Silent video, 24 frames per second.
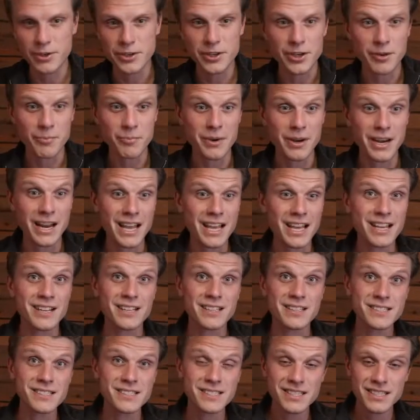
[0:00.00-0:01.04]

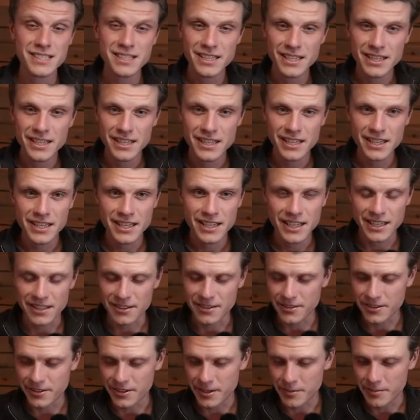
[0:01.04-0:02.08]
nails in
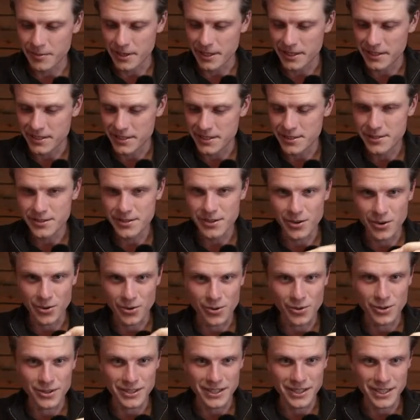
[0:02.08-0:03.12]
30 minus,
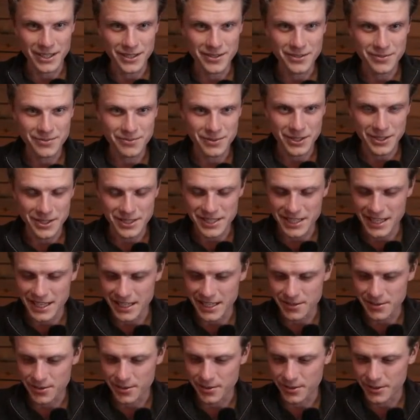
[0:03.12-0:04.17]
holding it, because I had to
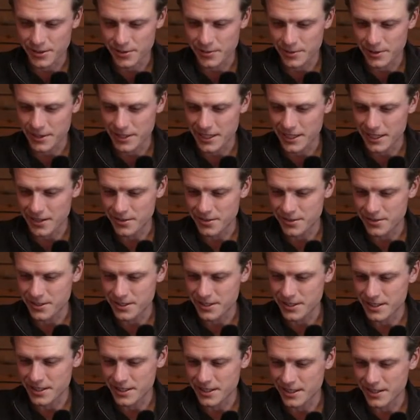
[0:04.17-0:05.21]
hold it without
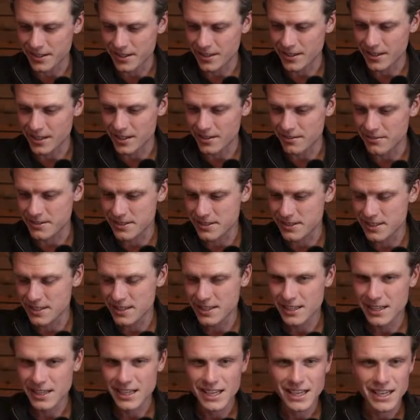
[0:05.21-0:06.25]
gloves.
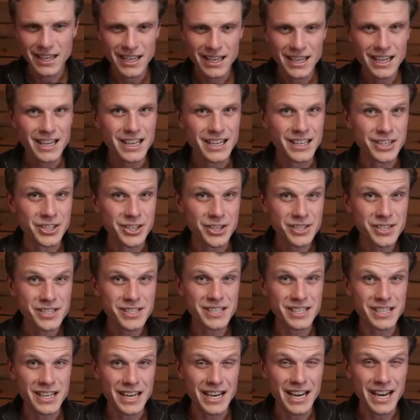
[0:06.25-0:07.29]
Just the
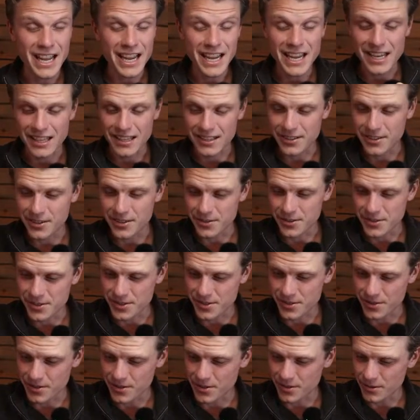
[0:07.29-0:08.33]
nail goes so
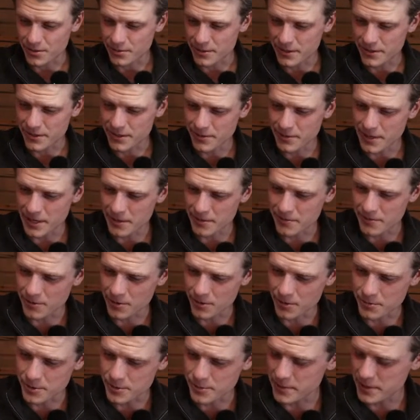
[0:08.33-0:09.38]
cold. I think we had
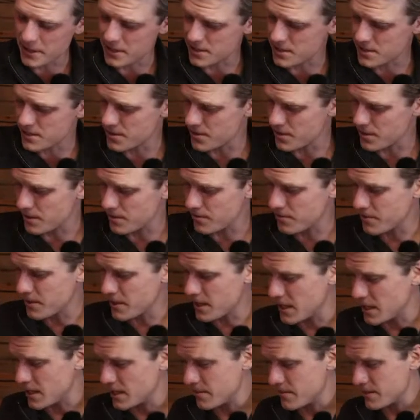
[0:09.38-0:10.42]
almost minus
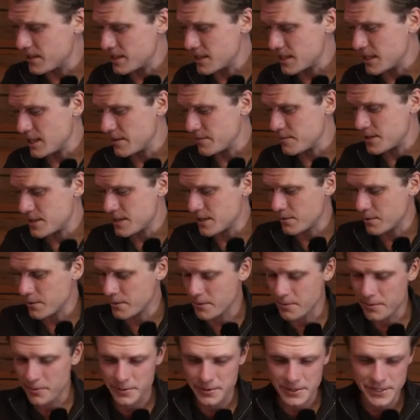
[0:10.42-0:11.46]
35 at times there when we
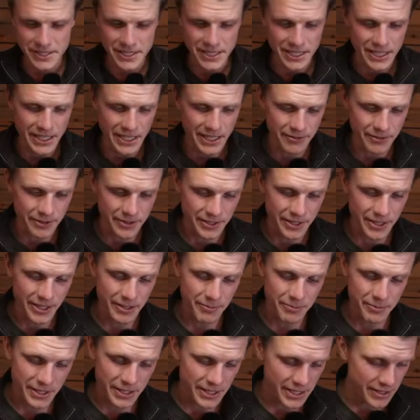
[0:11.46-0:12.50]
were setting everything up,
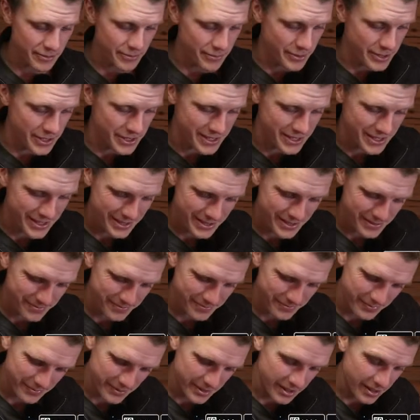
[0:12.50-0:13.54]
and it was
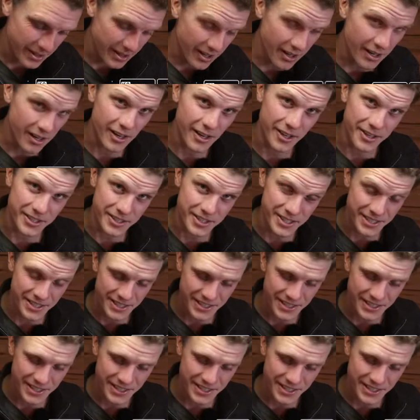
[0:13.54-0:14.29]
hard.